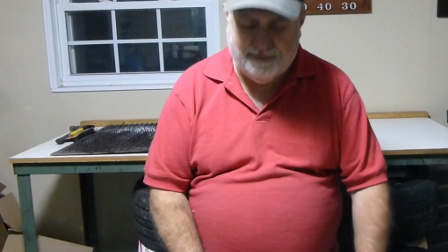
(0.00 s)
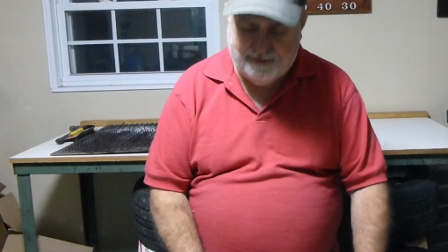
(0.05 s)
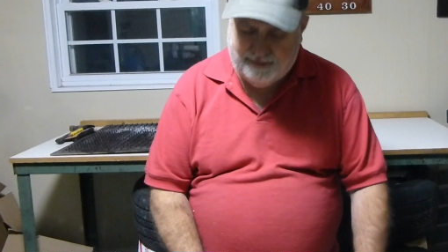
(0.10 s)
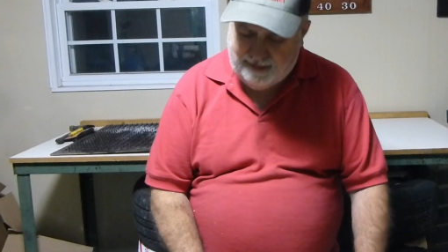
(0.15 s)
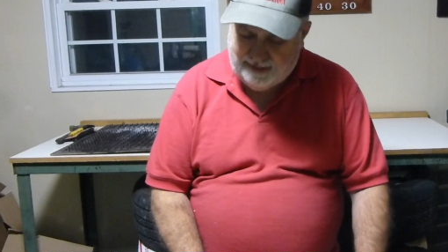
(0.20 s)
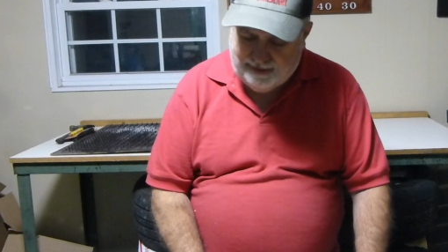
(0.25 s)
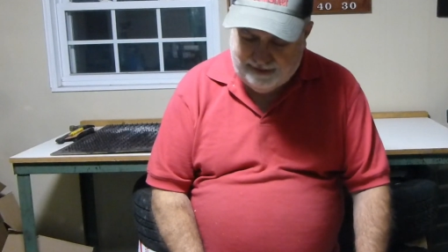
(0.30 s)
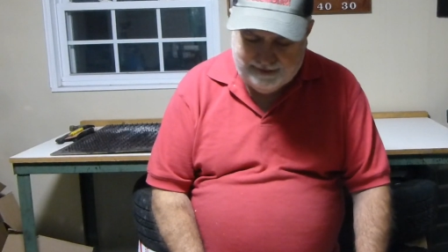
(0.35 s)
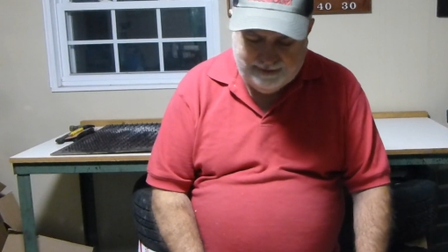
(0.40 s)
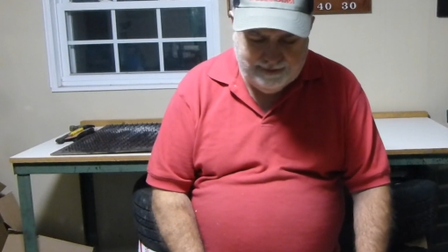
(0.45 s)

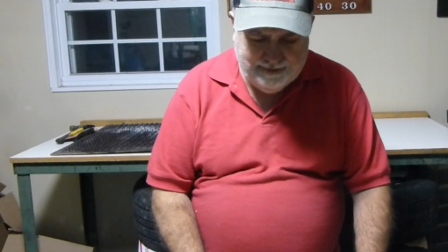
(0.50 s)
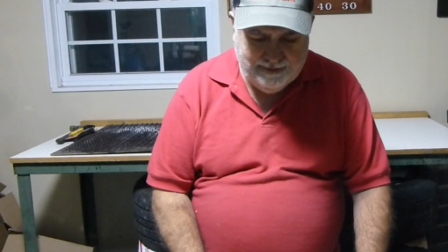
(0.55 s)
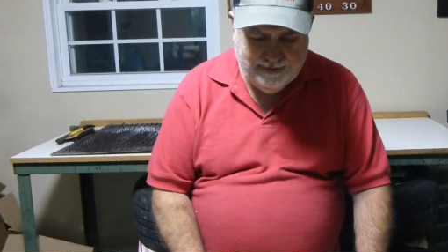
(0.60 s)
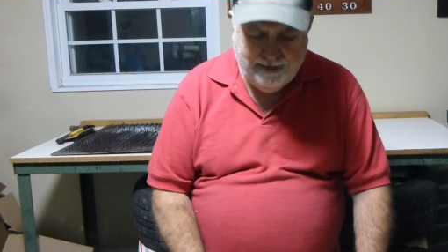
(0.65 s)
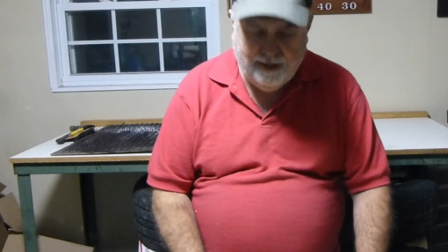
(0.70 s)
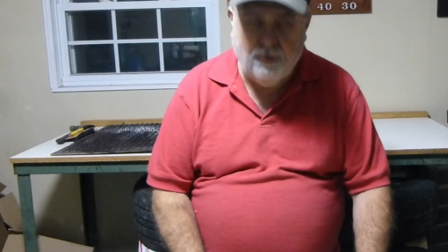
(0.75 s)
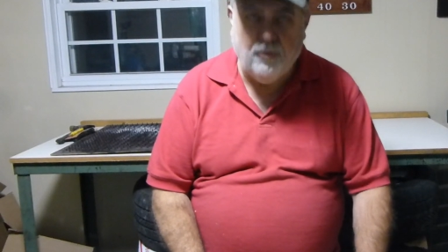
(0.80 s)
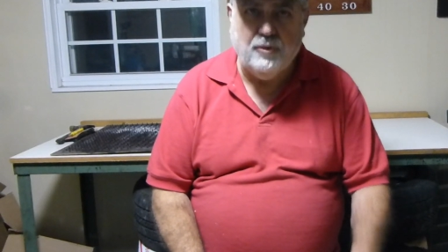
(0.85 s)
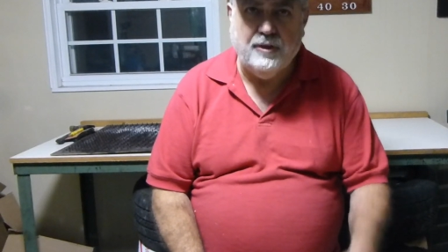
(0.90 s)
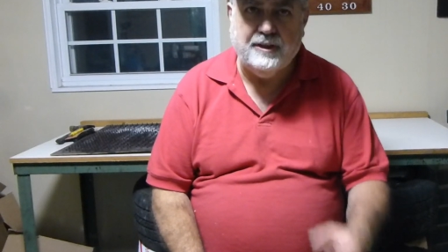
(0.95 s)
said,
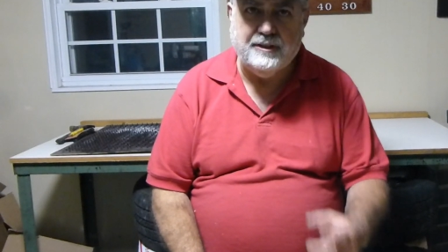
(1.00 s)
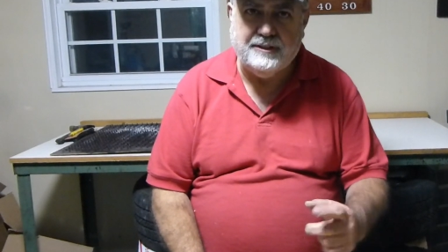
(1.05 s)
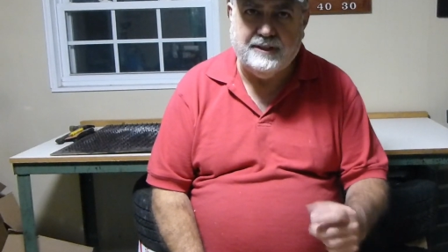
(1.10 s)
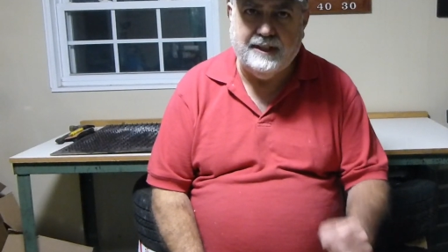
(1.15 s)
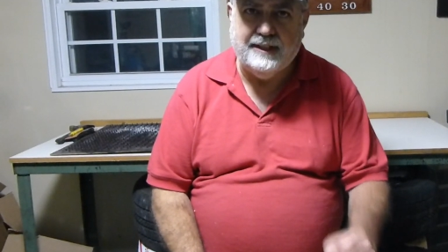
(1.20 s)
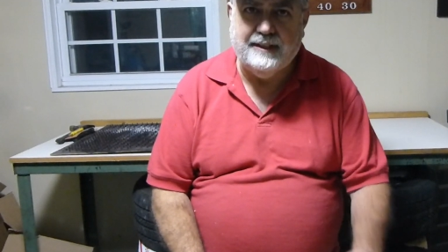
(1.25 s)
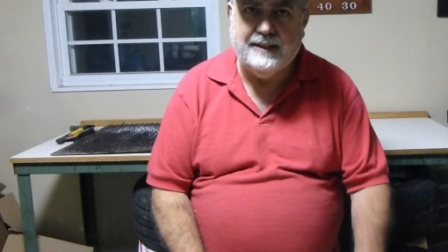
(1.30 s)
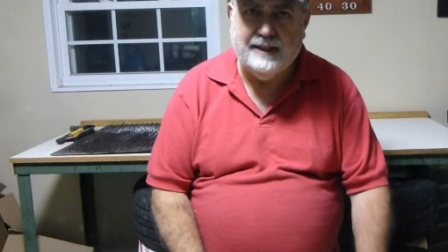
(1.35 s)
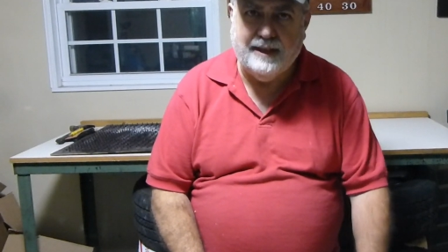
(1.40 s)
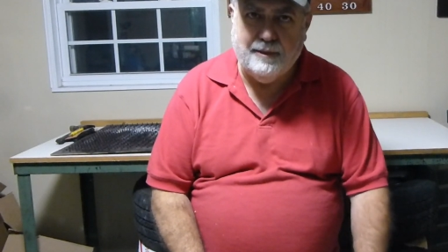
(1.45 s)
I wish
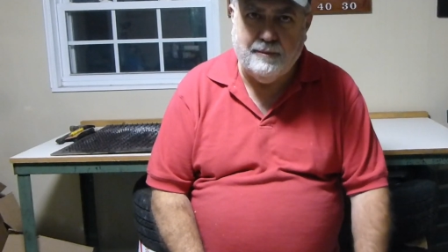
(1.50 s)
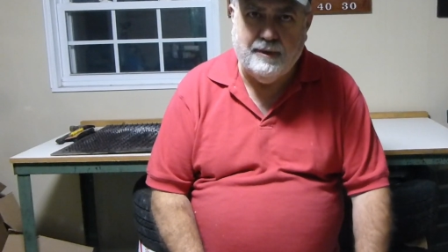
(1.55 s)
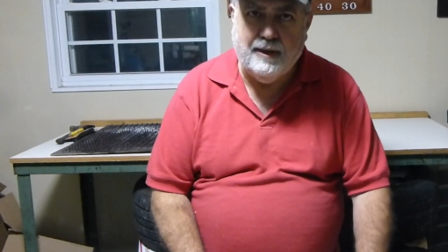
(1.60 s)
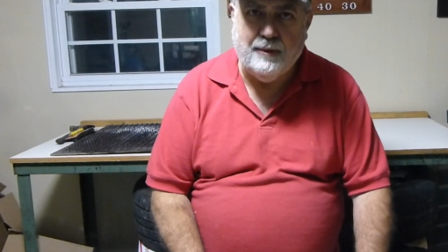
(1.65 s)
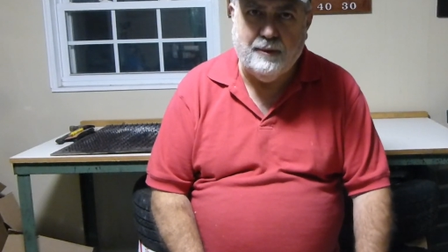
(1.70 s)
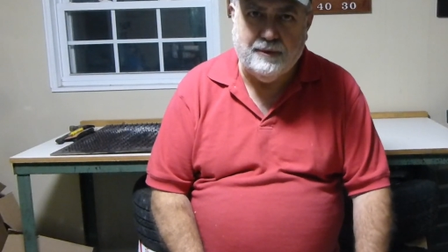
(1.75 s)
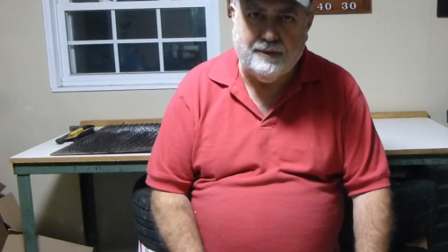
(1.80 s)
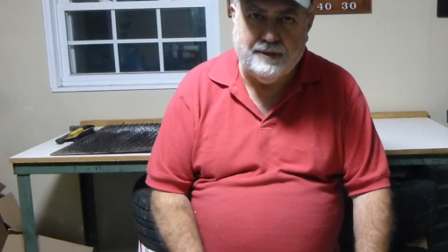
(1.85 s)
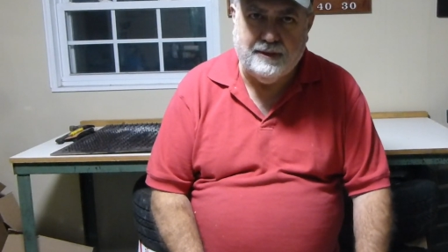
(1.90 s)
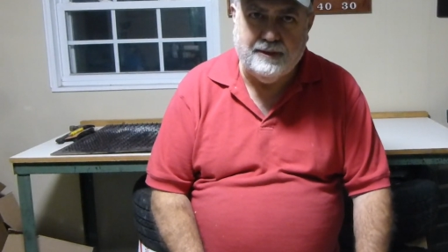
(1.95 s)
they came
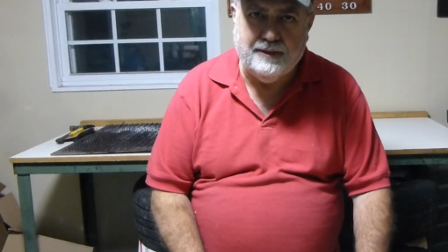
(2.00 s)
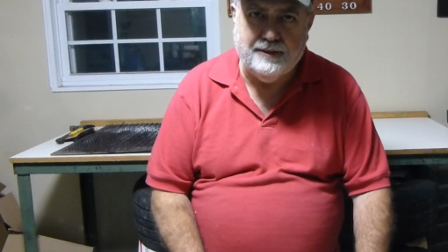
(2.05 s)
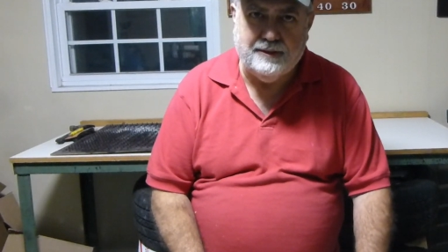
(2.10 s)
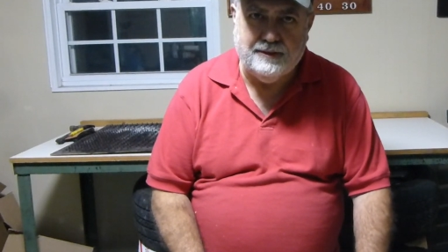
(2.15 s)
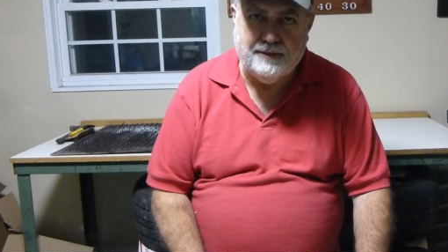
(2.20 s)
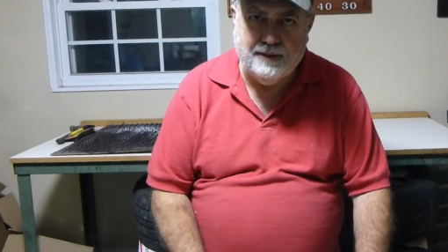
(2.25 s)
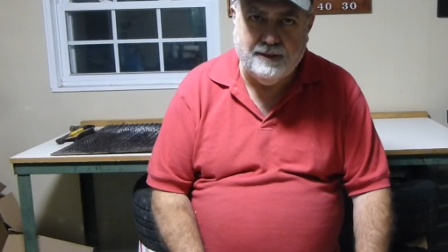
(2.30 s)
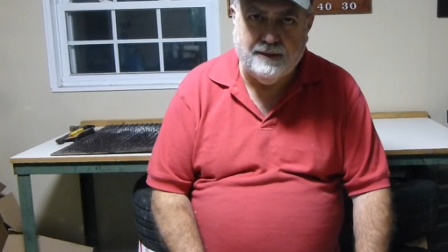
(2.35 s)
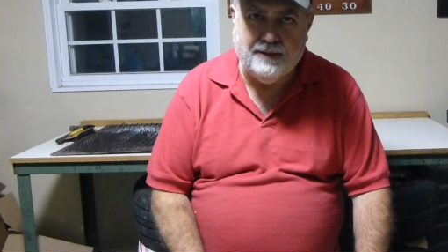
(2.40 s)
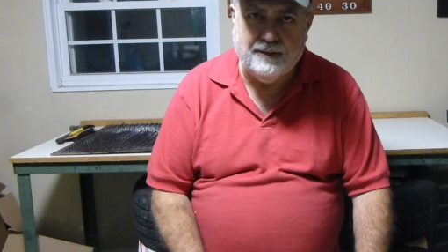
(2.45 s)
out with
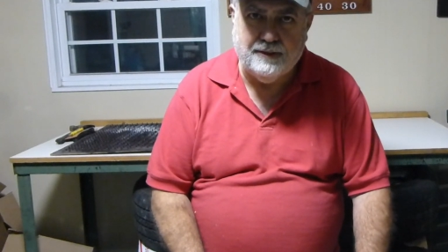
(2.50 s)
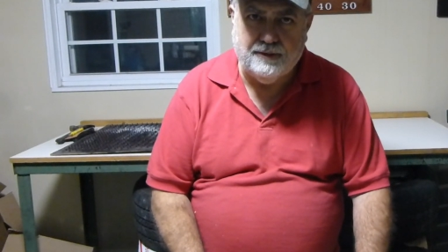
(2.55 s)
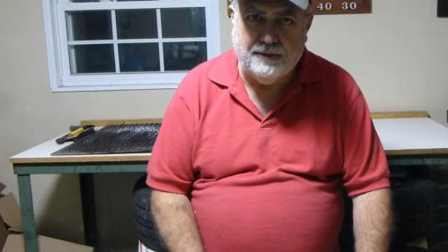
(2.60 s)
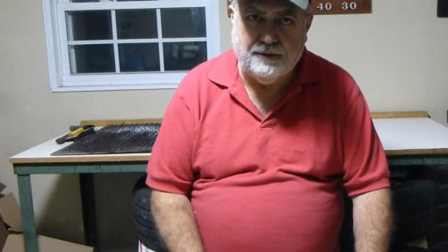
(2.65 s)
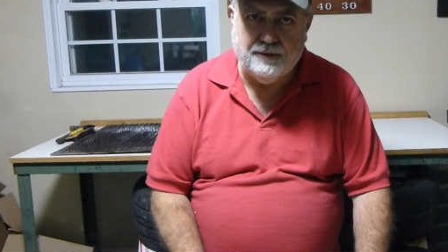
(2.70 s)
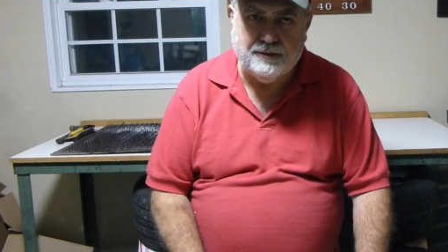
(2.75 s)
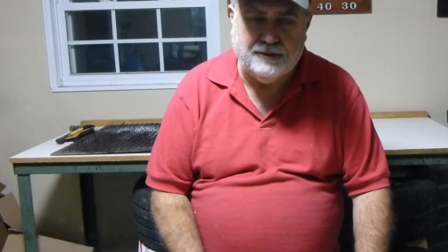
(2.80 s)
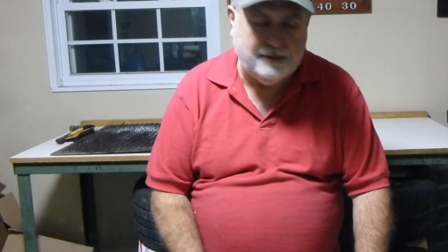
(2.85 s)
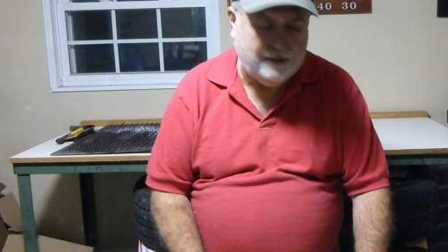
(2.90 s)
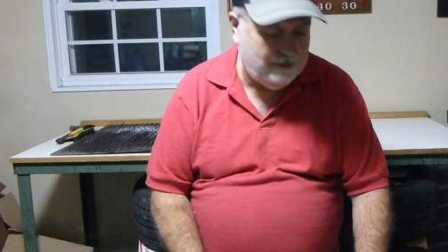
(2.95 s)
these done
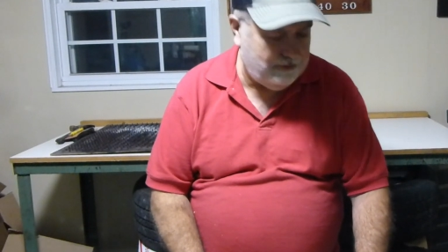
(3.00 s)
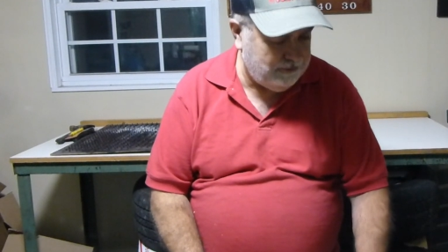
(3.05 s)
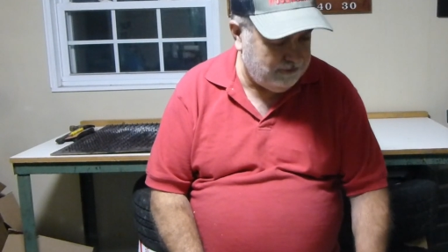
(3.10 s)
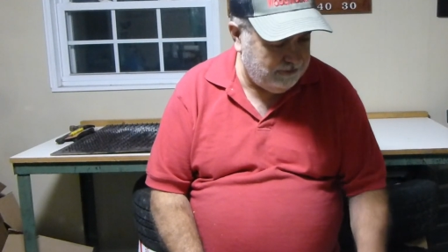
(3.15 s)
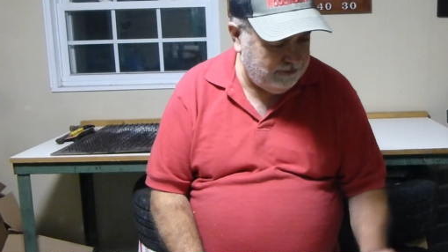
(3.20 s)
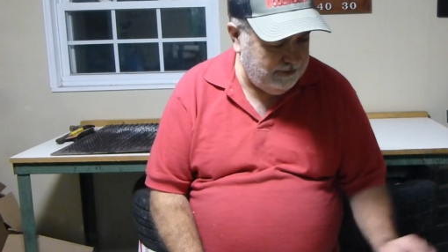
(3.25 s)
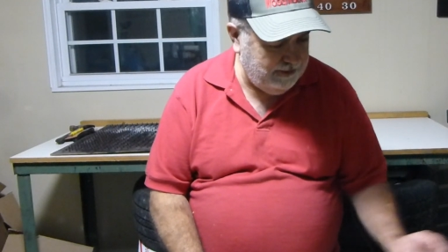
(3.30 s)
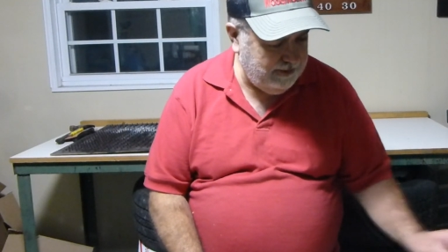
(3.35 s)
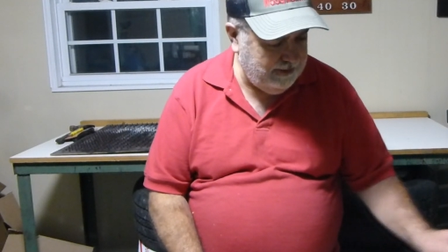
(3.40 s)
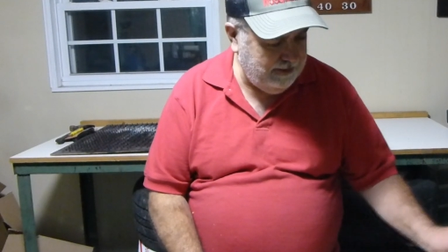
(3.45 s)
years ago.